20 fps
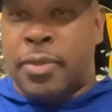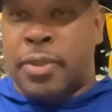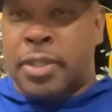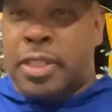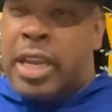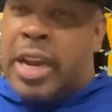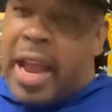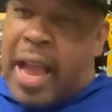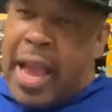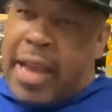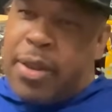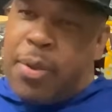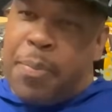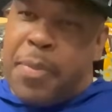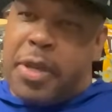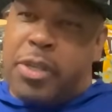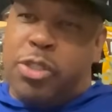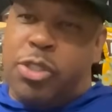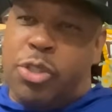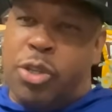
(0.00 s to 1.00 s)
Then I had to
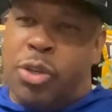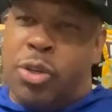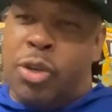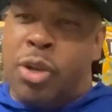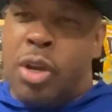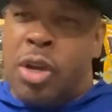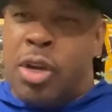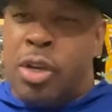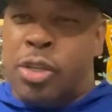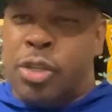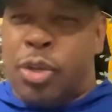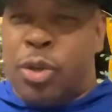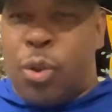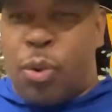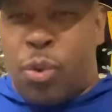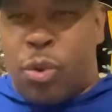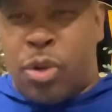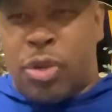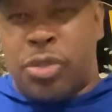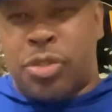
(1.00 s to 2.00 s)
make sure, you know,
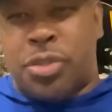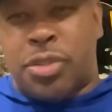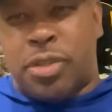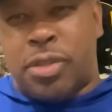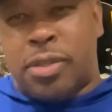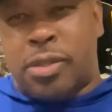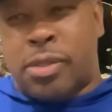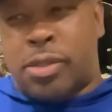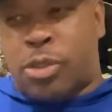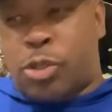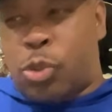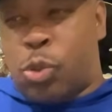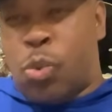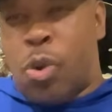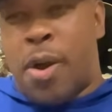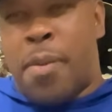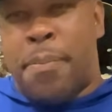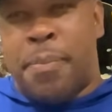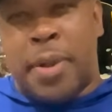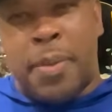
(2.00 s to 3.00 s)
because two
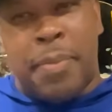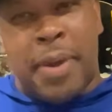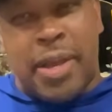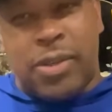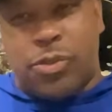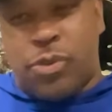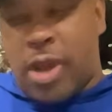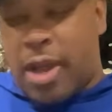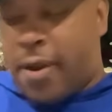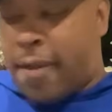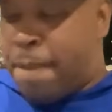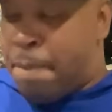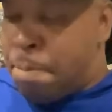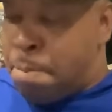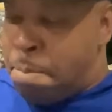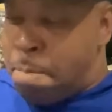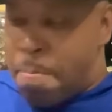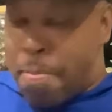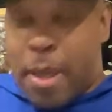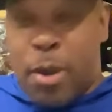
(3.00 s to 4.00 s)
of them, they might try to,
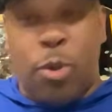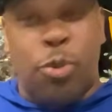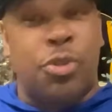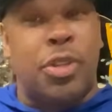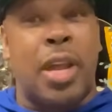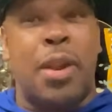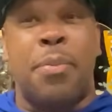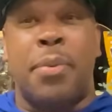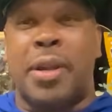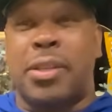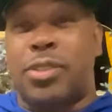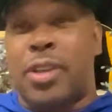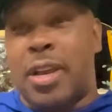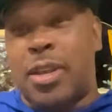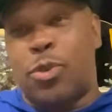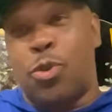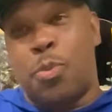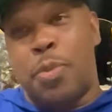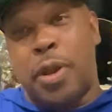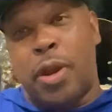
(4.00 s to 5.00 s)
ain't no telling, might try
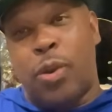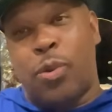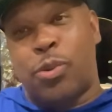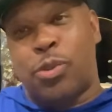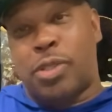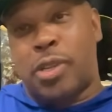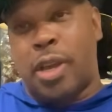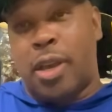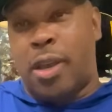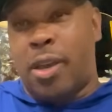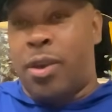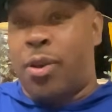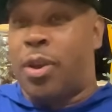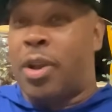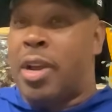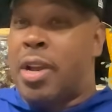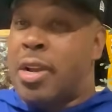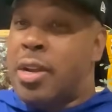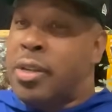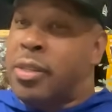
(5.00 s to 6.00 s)
to do me in a hotel,
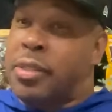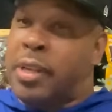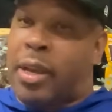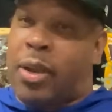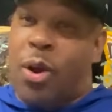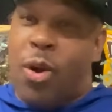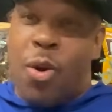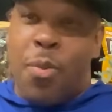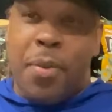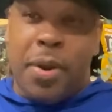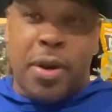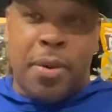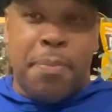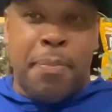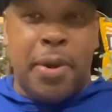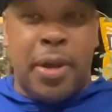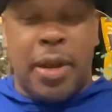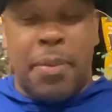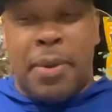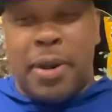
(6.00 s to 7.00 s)
take all my
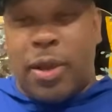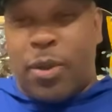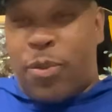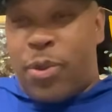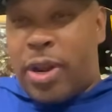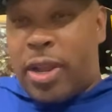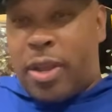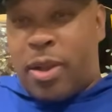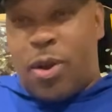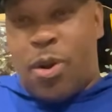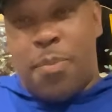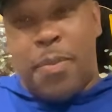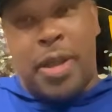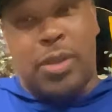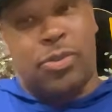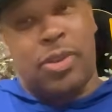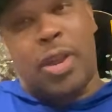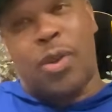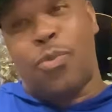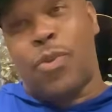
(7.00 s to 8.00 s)
money, my credit card, might
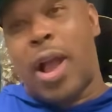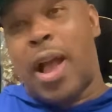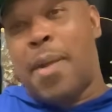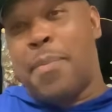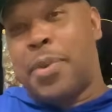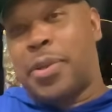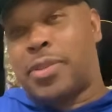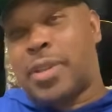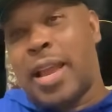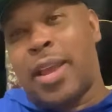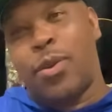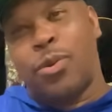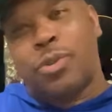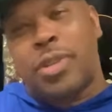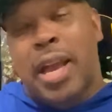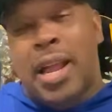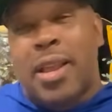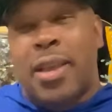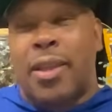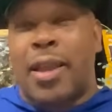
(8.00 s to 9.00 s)
try to rob me. So ain't no
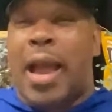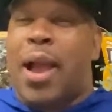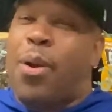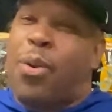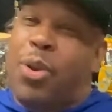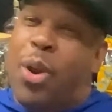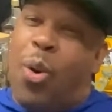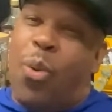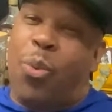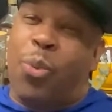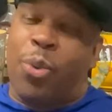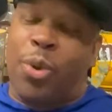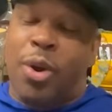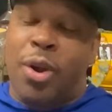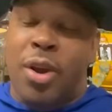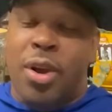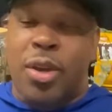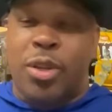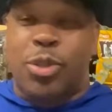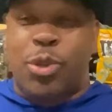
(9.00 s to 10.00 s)
telling. I don't know.
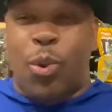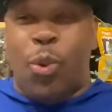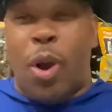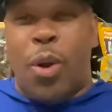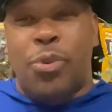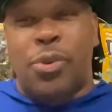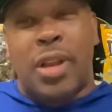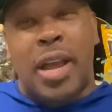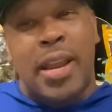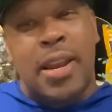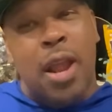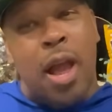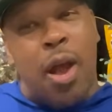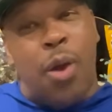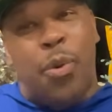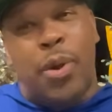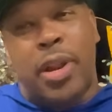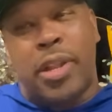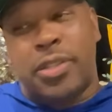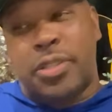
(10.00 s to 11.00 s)
So I was like, nah,
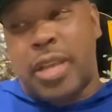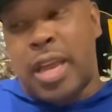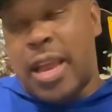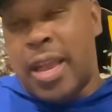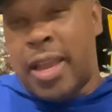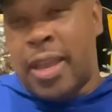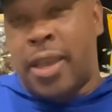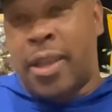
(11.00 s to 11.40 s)
one at a time.